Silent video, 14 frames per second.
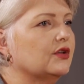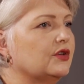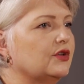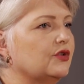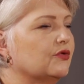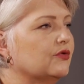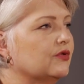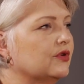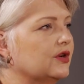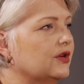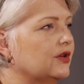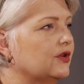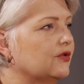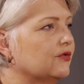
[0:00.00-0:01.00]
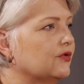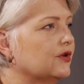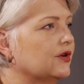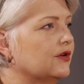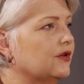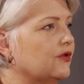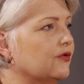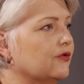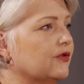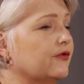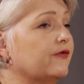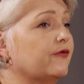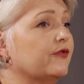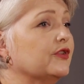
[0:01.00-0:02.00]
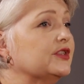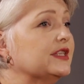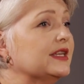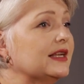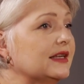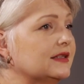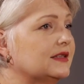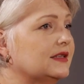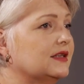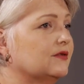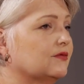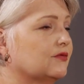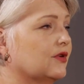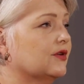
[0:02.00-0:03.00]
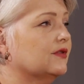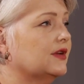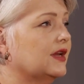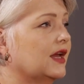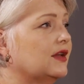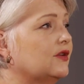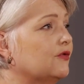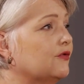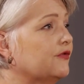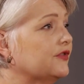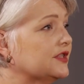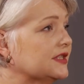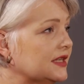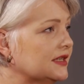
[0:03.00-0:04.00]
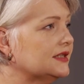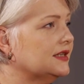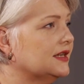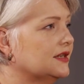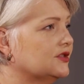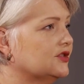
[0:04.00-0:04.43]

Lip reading: your fertility road and your fertility